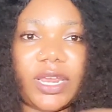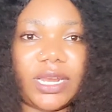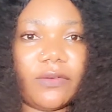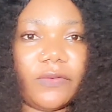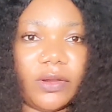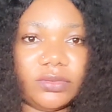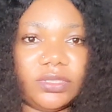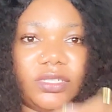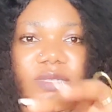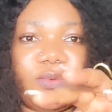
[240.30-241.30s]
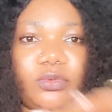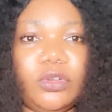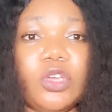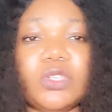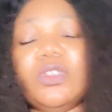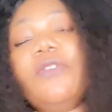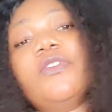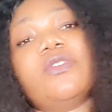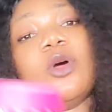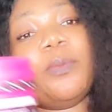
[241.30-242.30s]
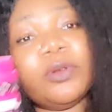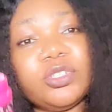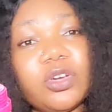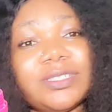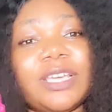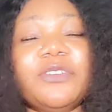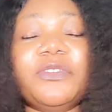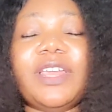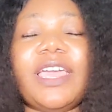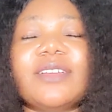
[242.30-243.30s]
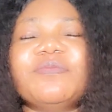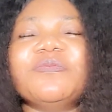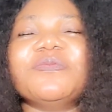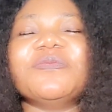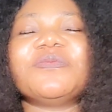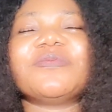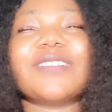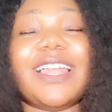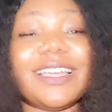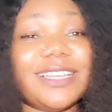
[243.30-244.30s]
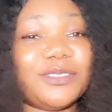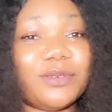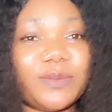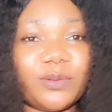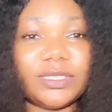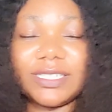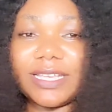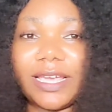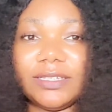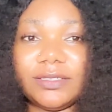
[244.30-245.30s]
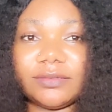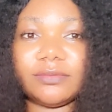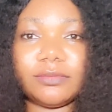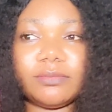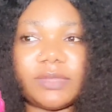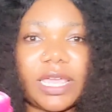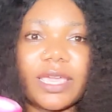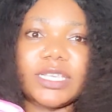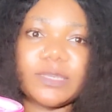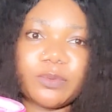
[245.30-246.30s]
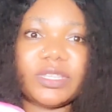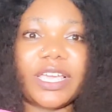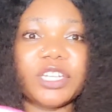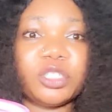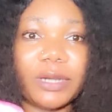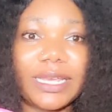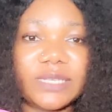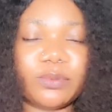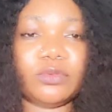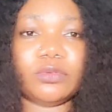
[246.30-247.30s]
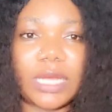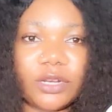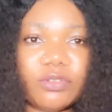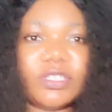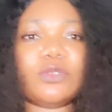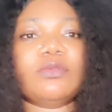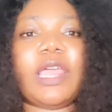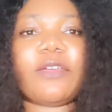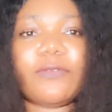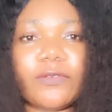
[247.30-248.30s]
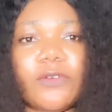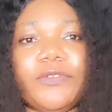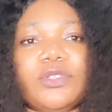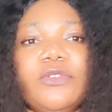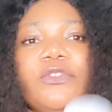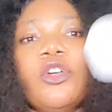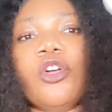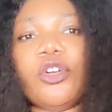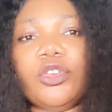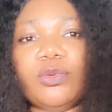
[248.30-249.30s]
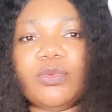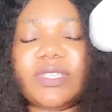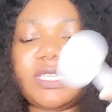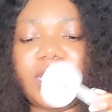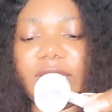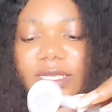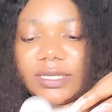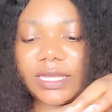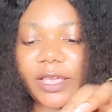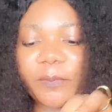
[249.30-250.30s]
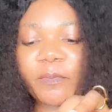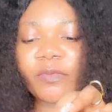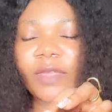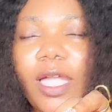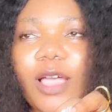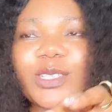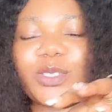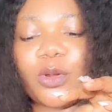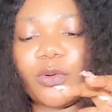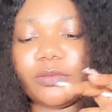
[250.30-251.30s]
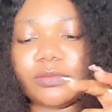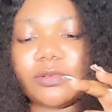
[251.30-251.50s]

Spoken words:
now found the spoon. So if you open yours and you feel like there's no spoon inside, take a dry spoon and use it to like fluff it off. You will see it there. So